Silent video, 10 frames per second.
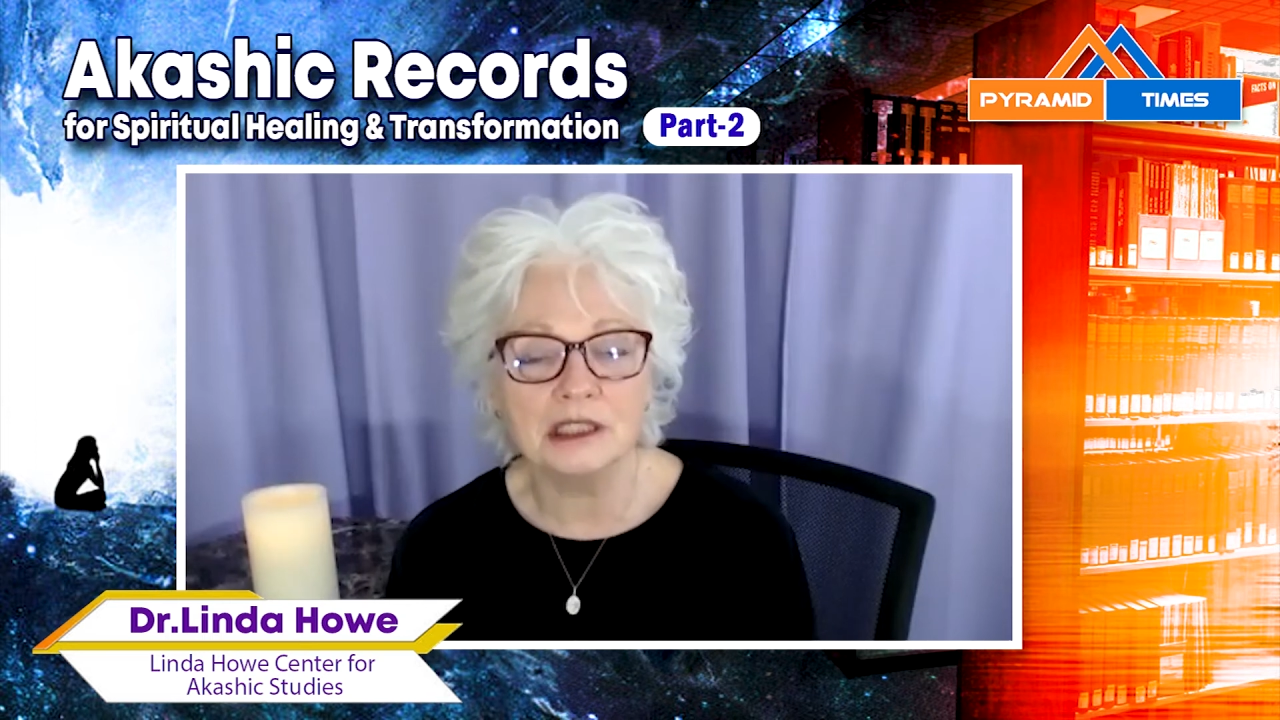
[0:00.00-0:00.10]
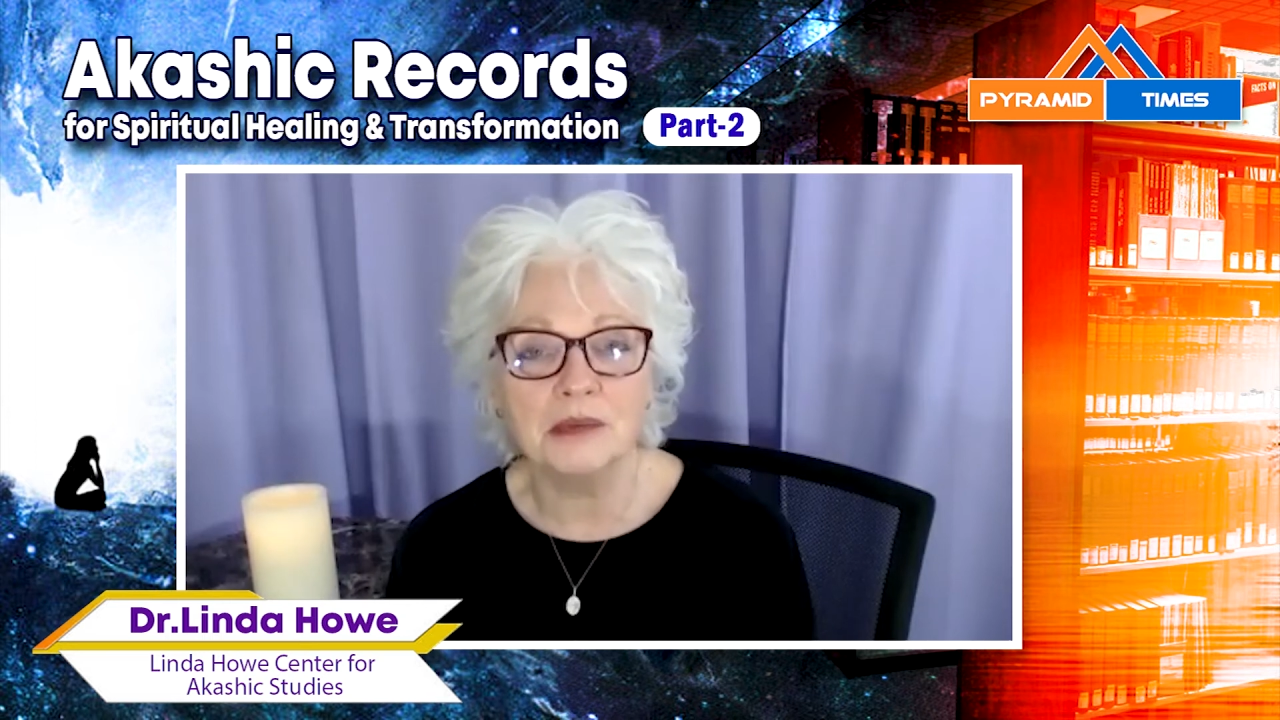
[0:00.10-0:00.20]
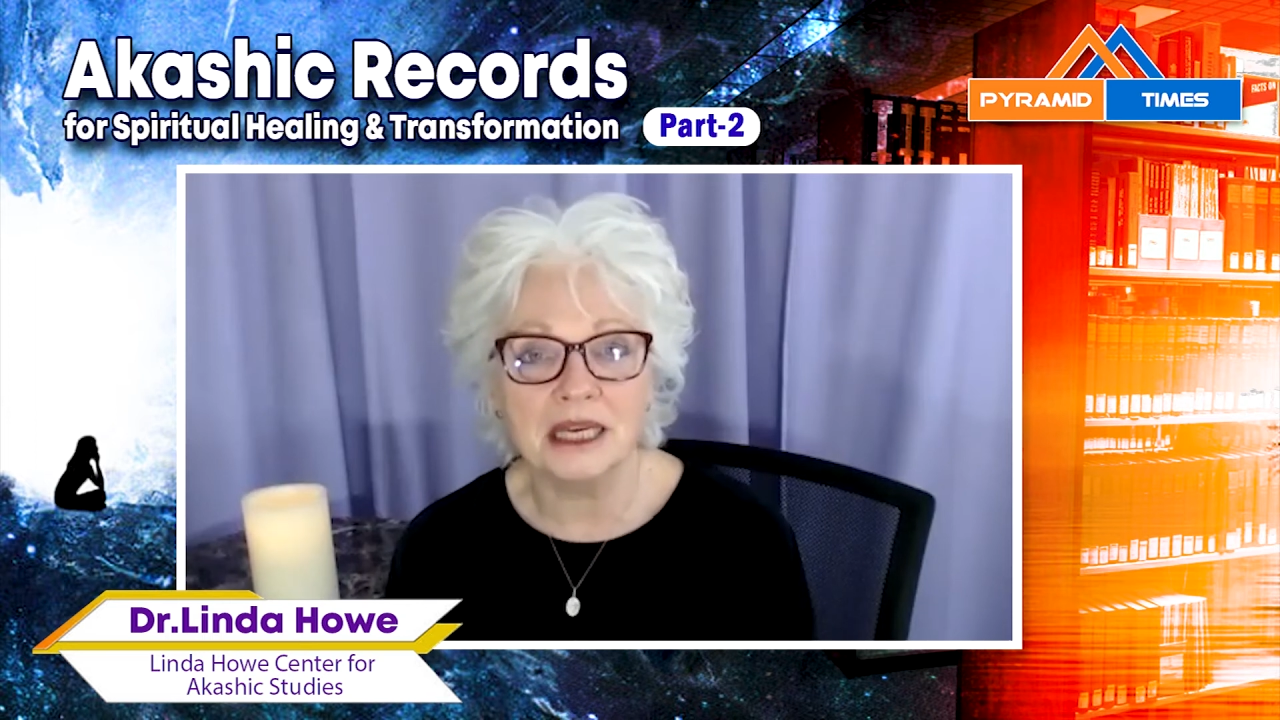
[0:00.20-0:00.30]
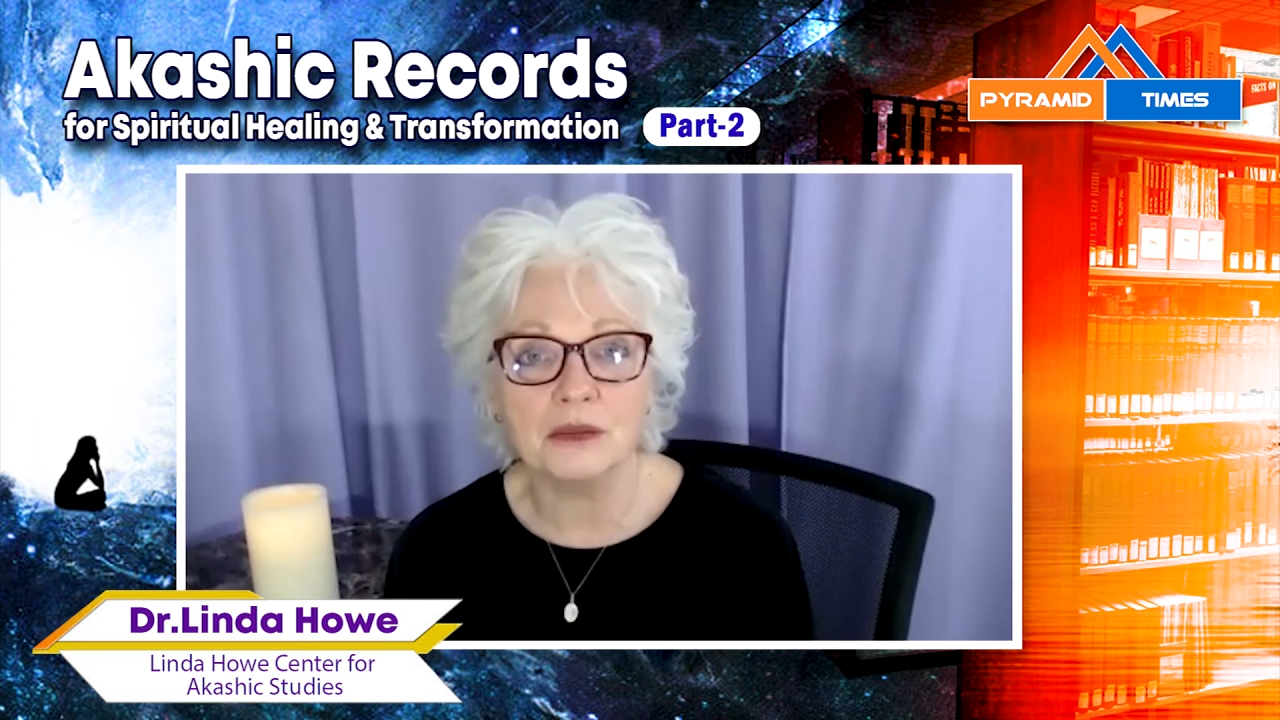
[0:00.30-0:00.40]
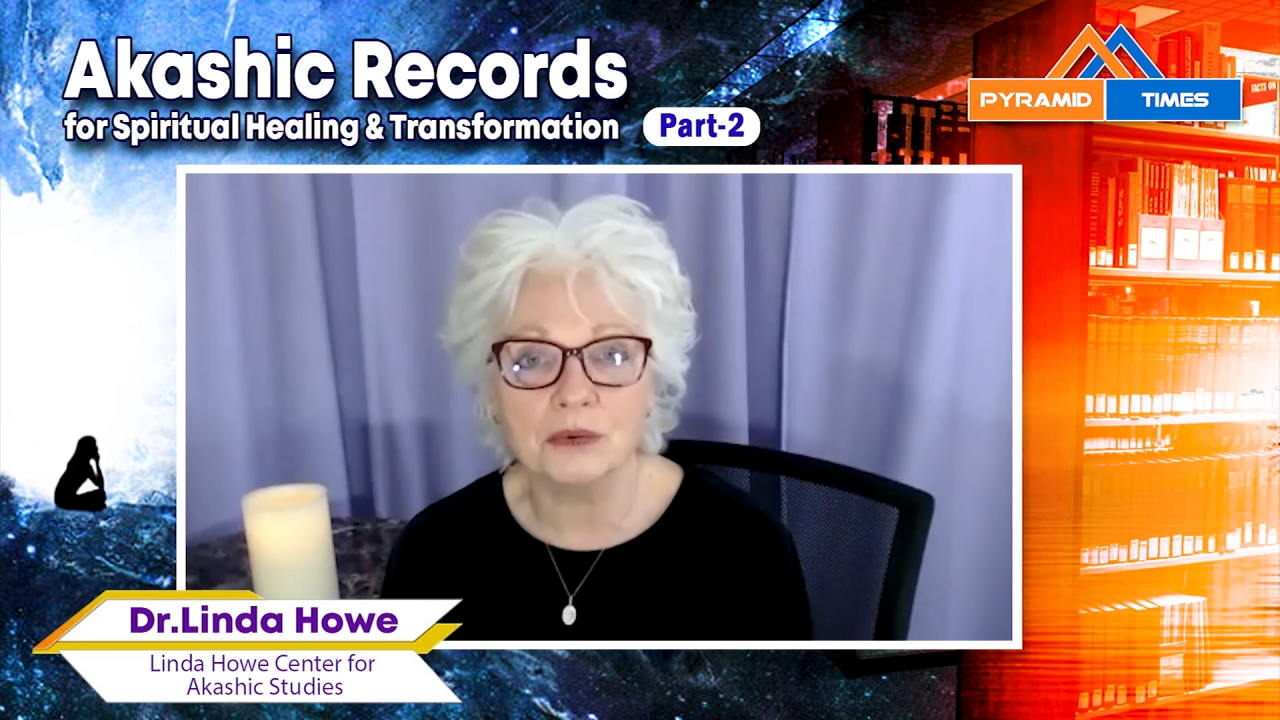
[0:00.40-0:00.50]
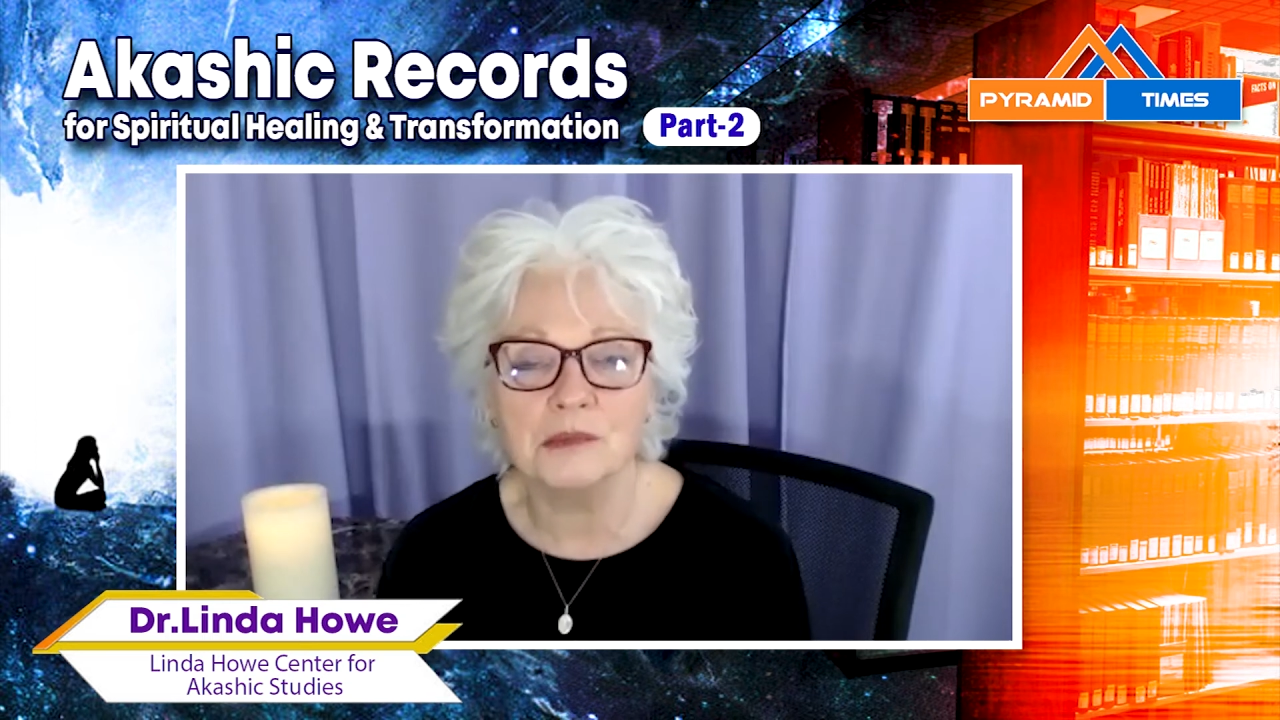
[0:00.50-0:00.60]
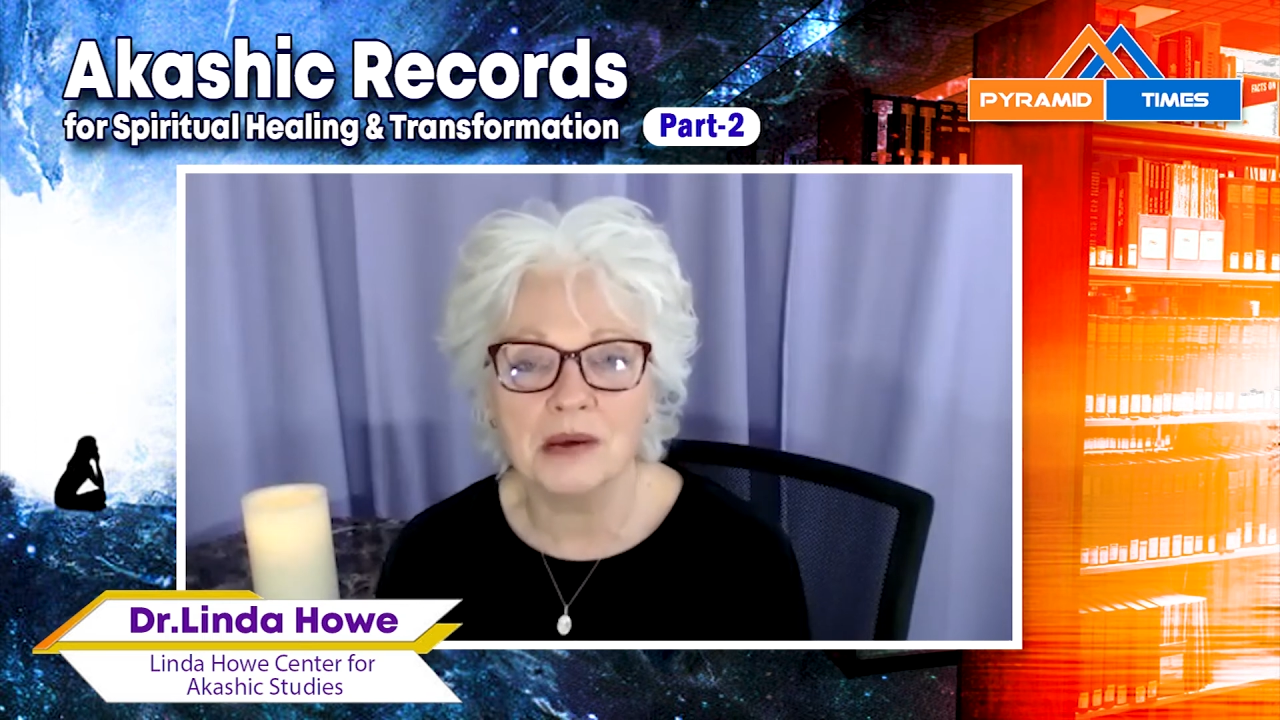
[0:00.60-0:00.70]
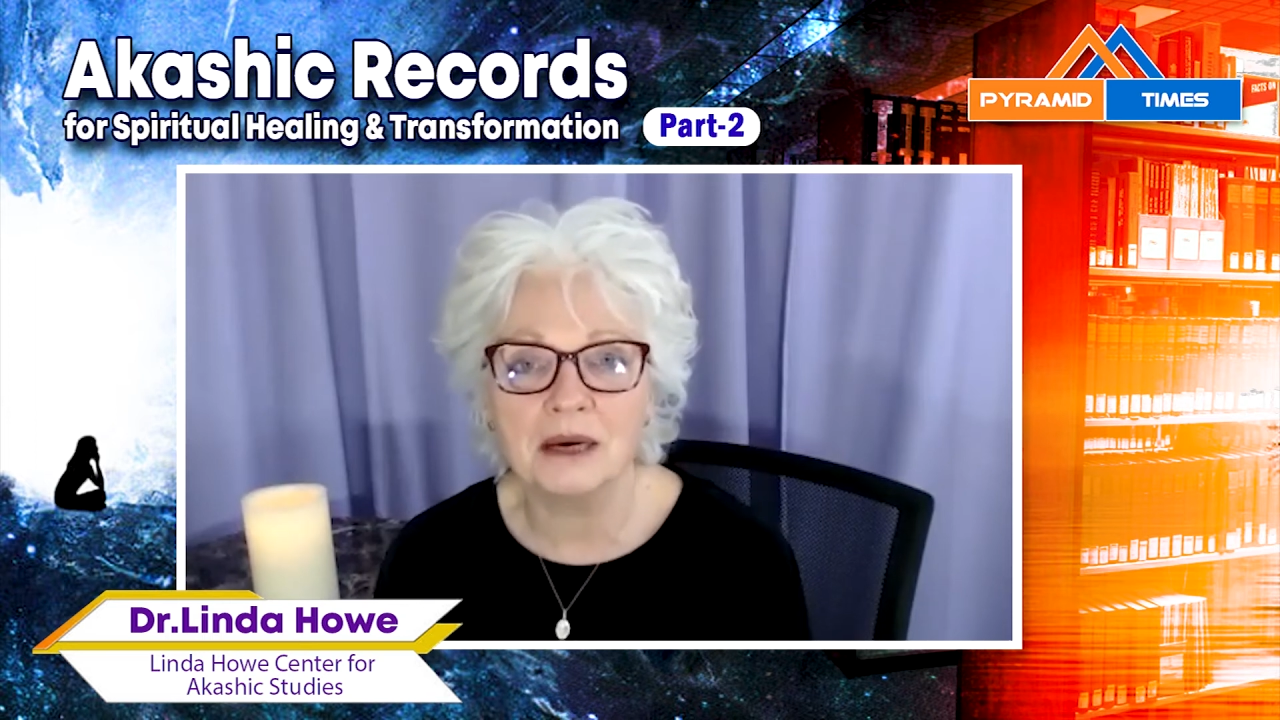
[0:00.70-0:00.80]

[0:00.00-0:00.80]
me through my